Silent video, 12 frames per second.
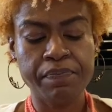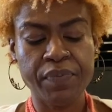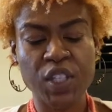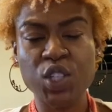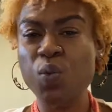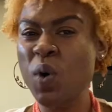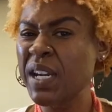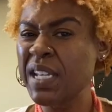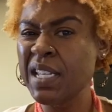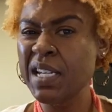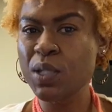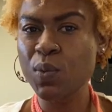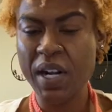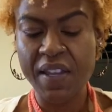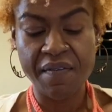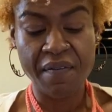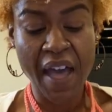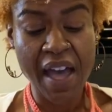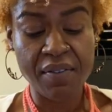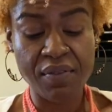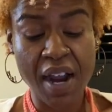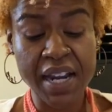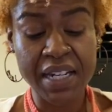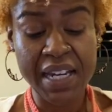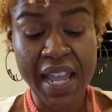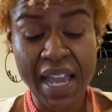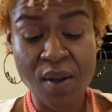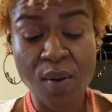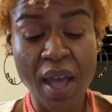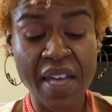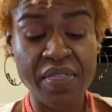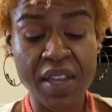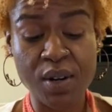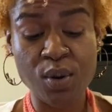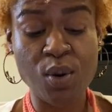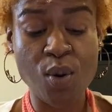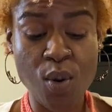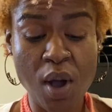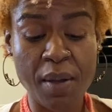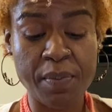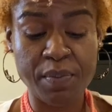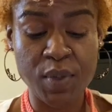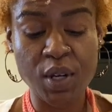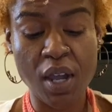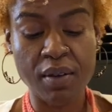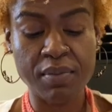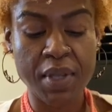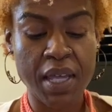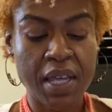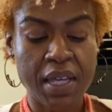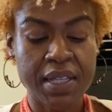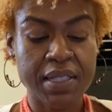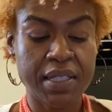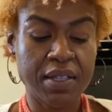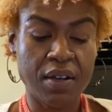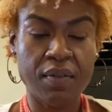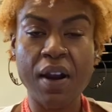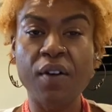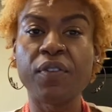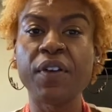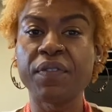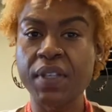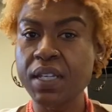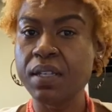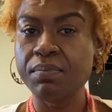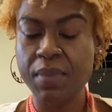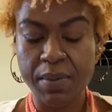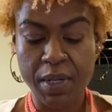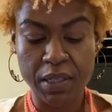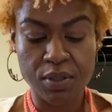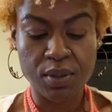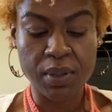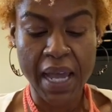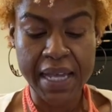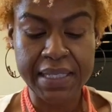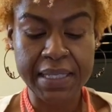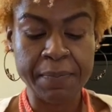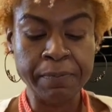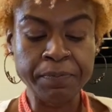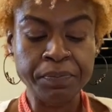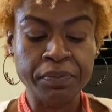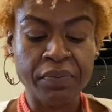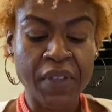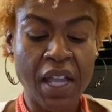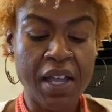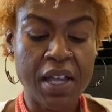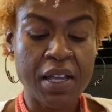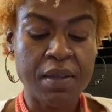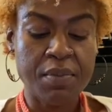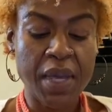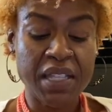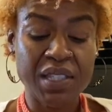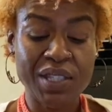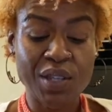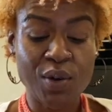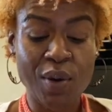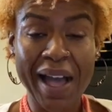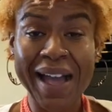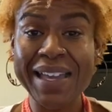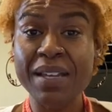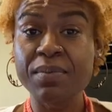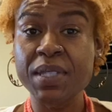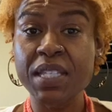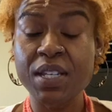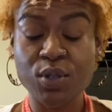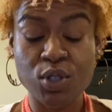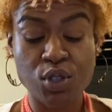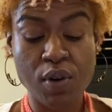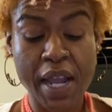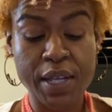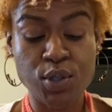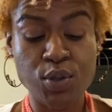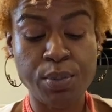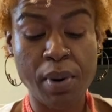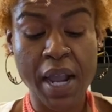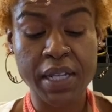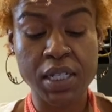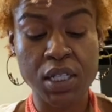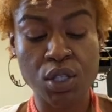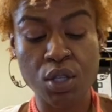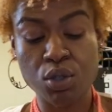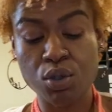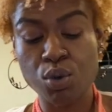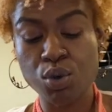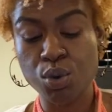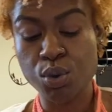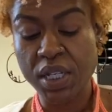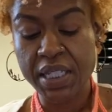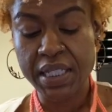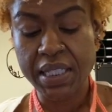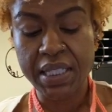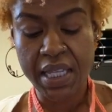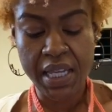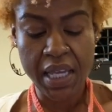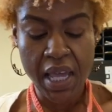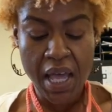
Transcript: 20 to 25 right now, and then it'll go up, to around 50, maybe a little less. And so I am still trying to practice social distancing.